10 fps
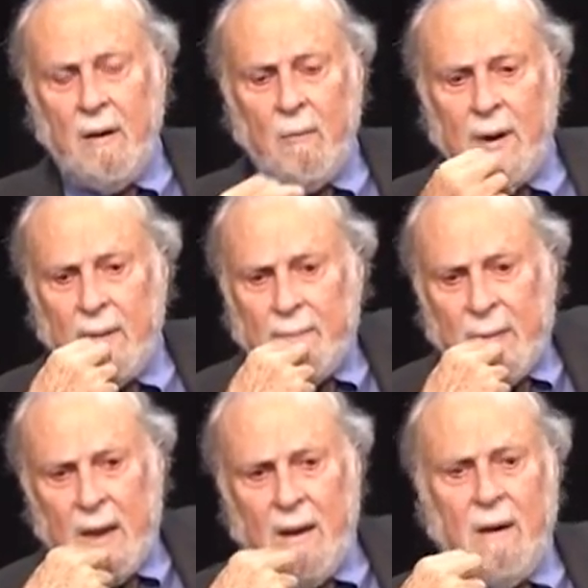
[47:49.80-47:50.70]
Well,
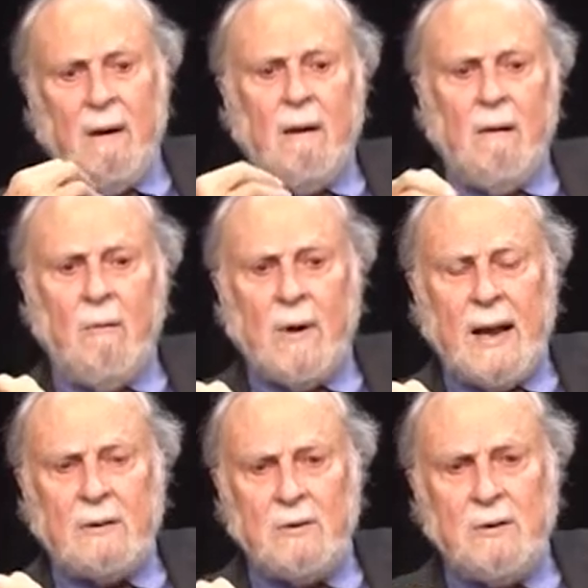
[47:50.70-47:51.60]
what
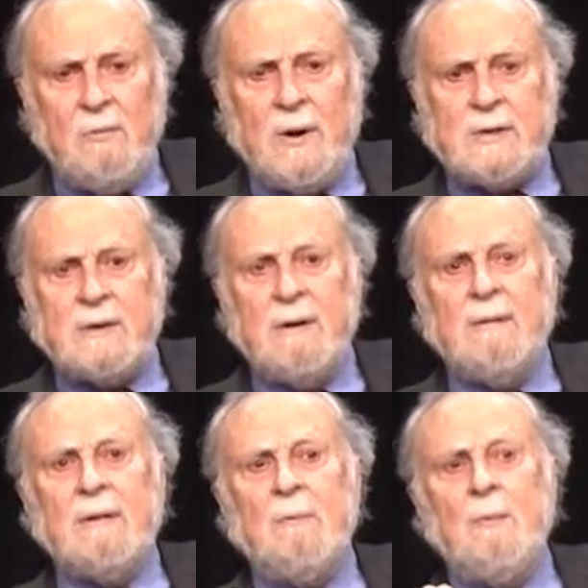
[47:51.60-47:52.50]
I learned was
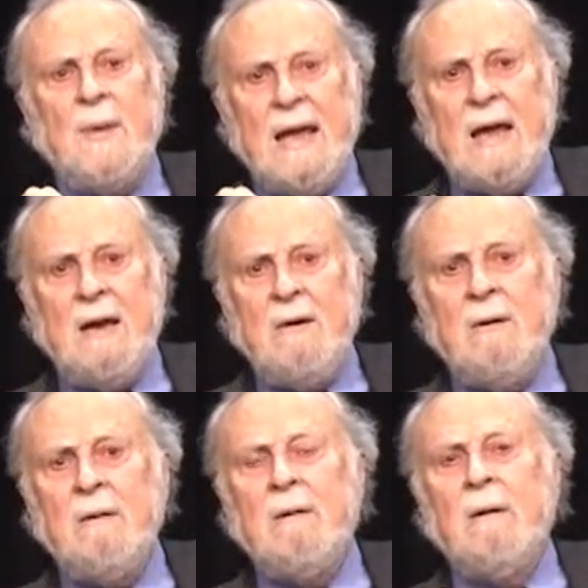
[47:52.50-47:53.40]
the
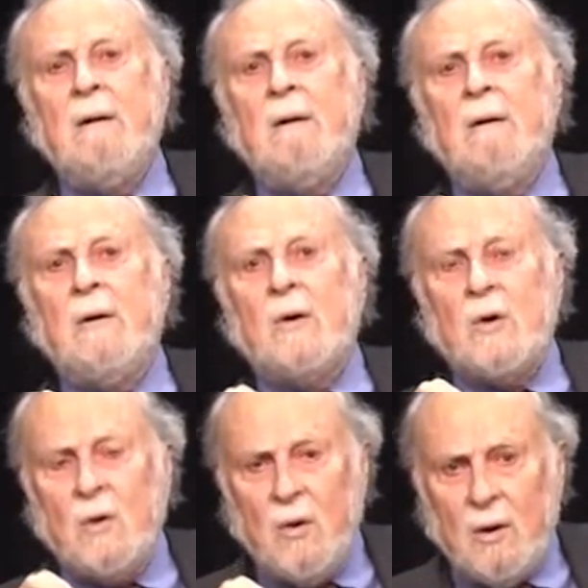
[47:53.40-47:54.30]
main
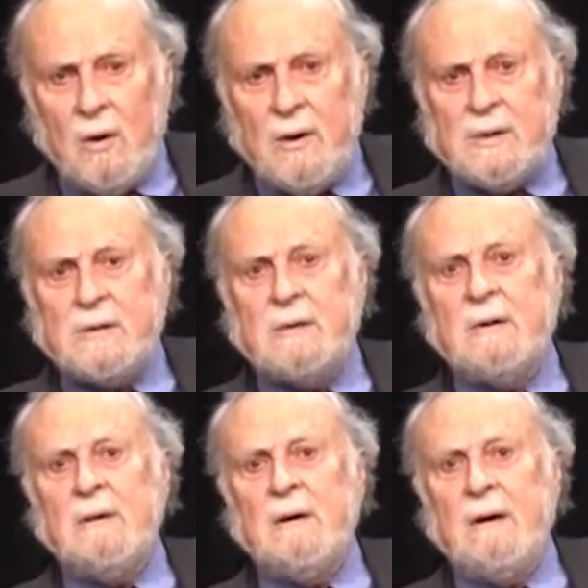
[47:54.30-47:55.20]
cause
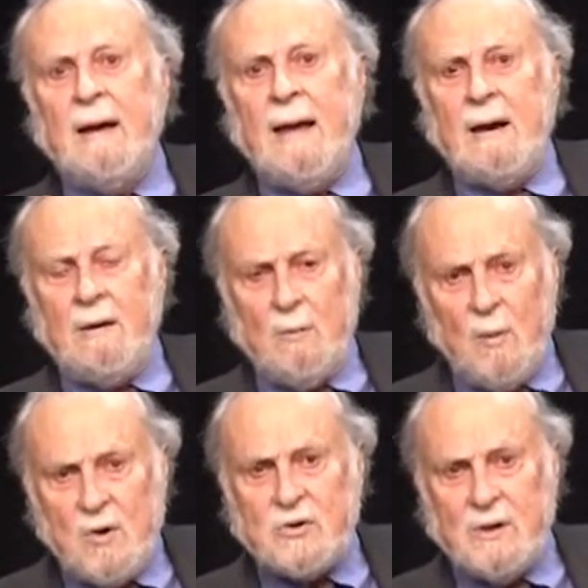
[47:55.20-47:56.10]
at an
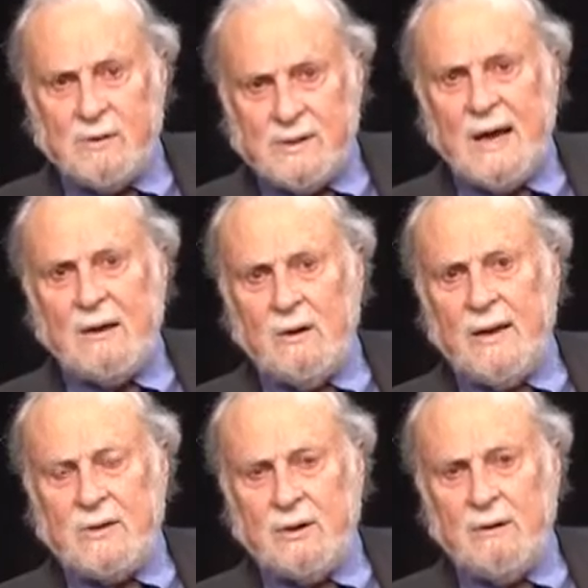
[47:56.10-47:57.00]
emotional,
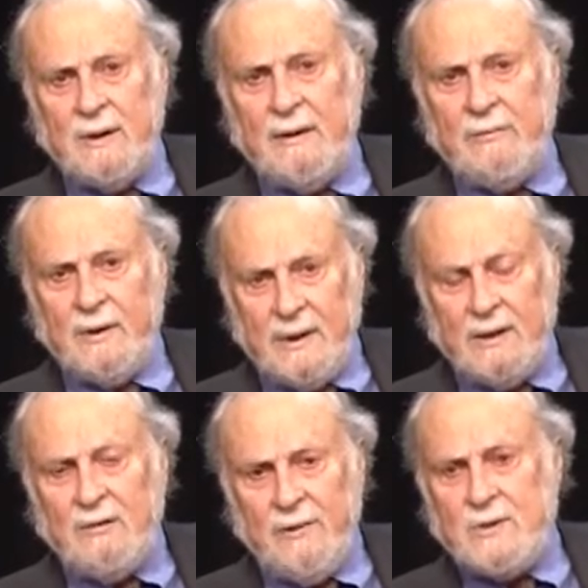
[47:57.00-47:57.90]
psychological level, an
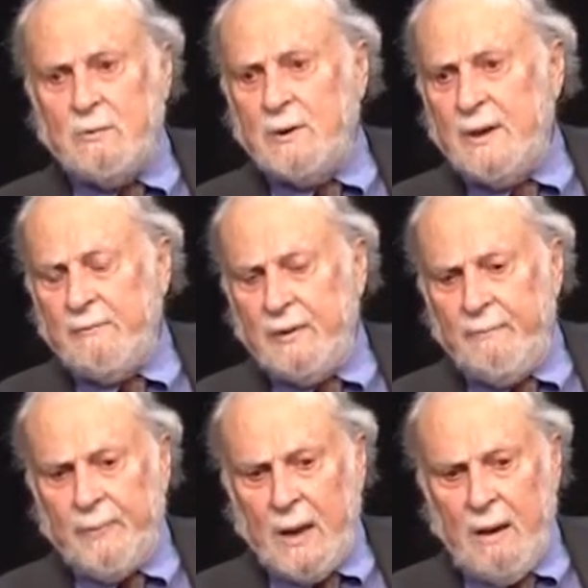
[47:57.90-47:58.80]
individual level,
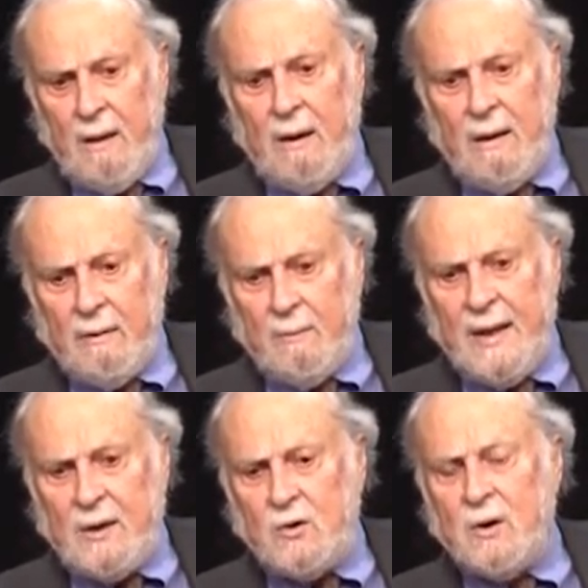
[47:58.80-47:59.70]
the
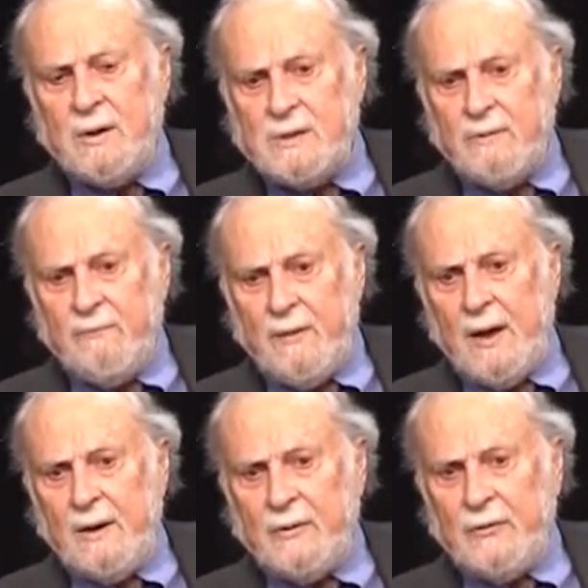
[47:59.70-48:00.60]
main cause of
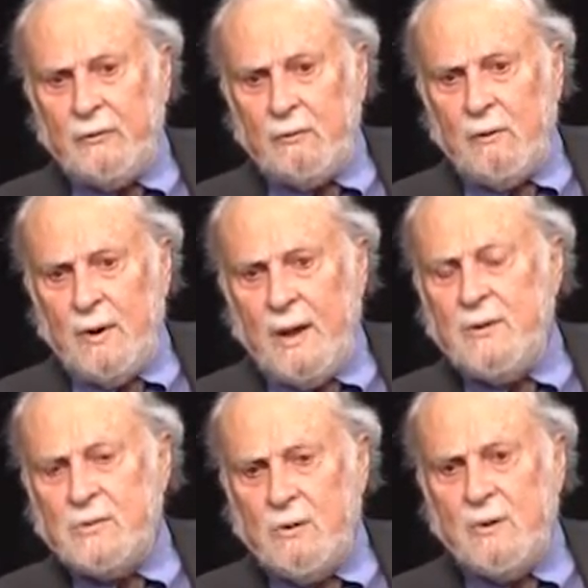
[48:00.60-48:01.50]
violence toward
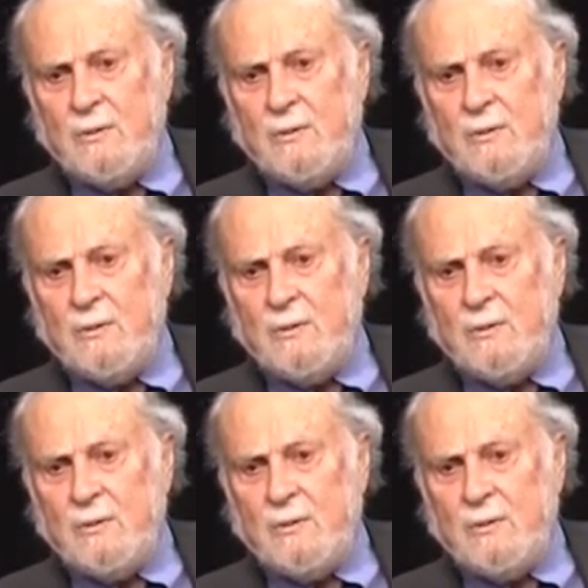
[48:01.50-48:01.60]
others or